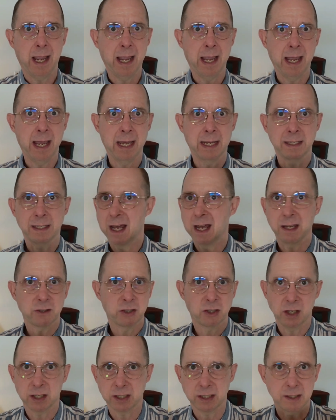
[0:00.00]
and
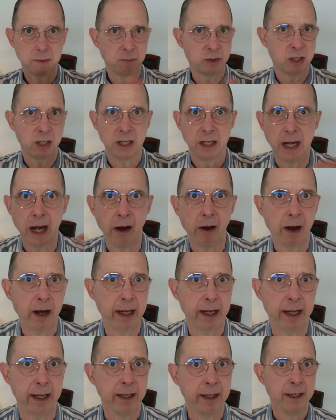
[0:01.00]
not just some
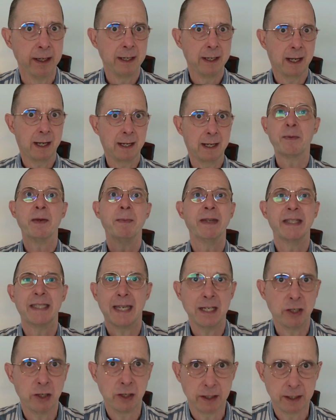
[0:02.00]
generic
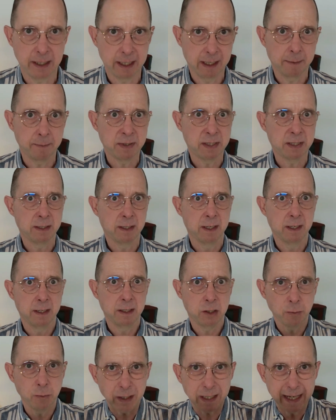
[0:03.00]
optimization tips.
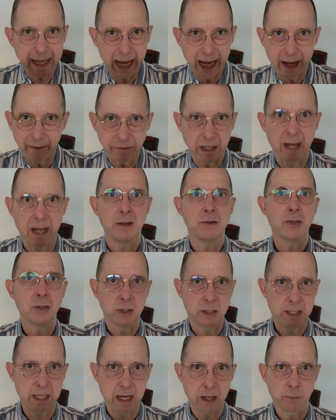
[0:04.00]
You really have to
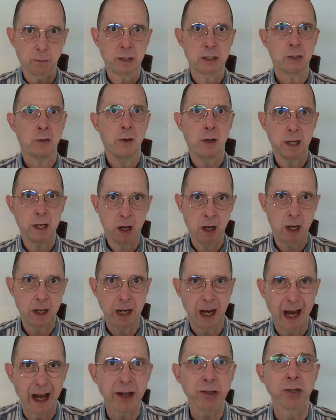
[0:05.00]
understand what's going
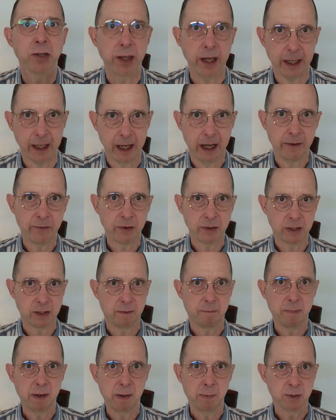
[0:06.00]
on under the
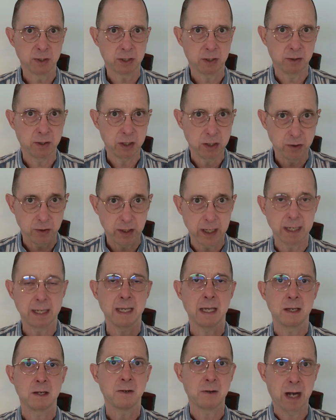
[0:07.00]
covers of Bubble so that you
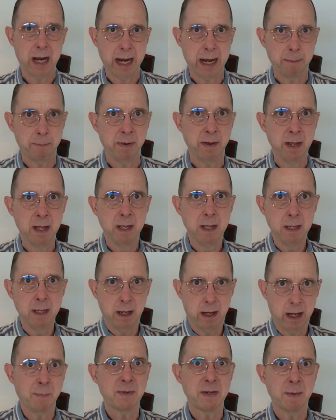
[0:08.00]
can get your app
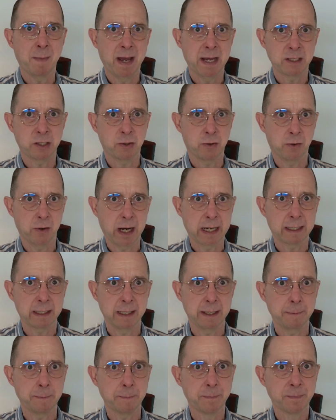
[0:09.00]
optimized
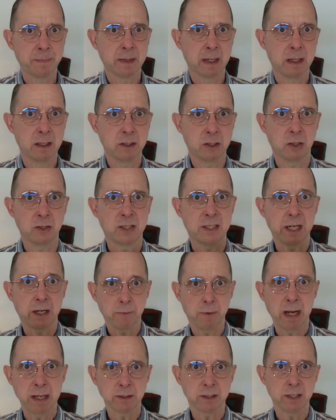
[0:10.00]
correctly. So
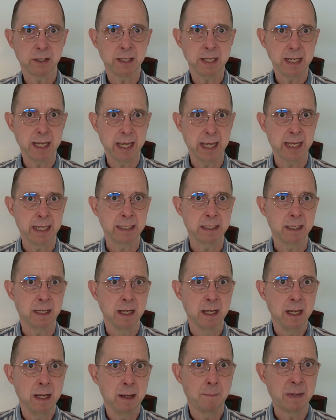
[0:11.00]
stick around to the
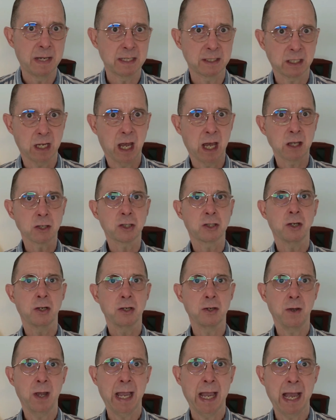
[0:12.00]
end, because I'll
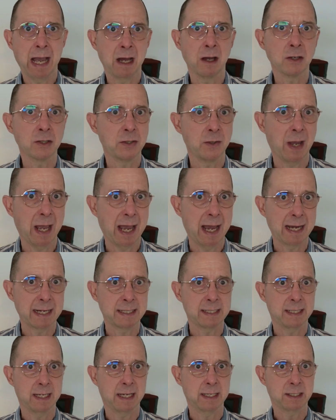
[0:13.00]
show you how to
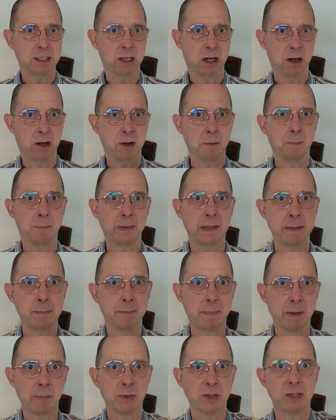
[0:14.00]
access our
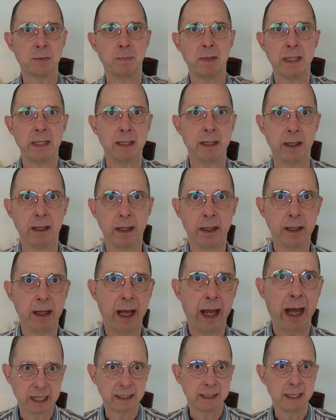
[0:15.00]
complete Bubble speed
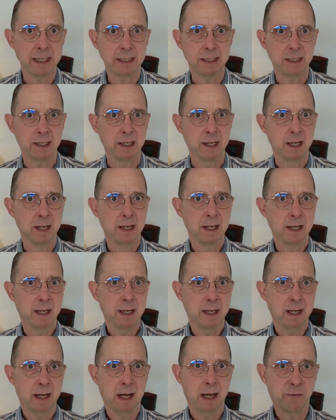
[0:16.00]
checklist
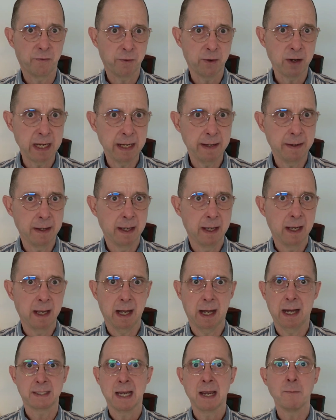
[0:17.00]
for free,
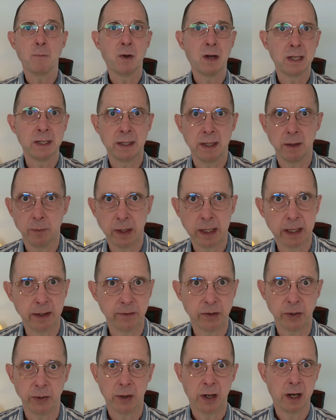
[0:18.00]
the same one that we
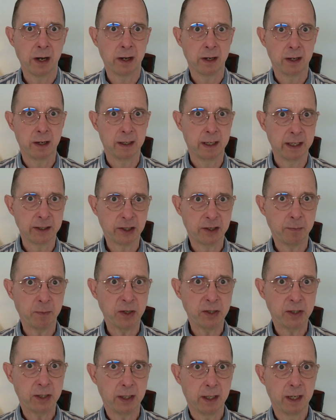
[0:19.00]
give to our
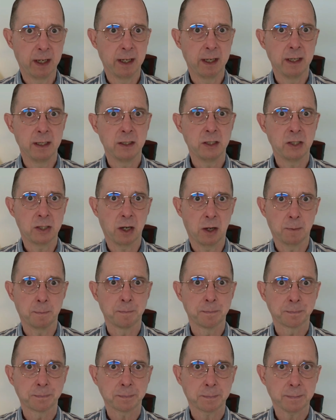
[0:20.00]
customers.
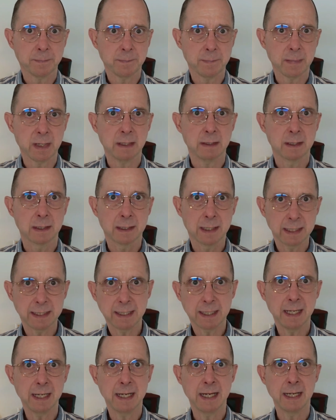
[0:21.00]
So
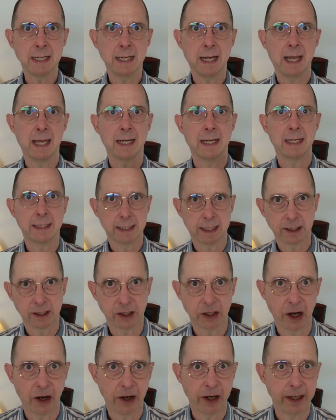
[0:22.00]
let's get in and let's
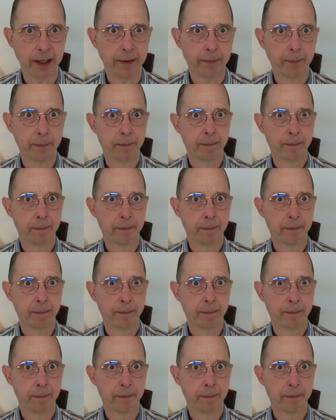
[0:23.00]
get started.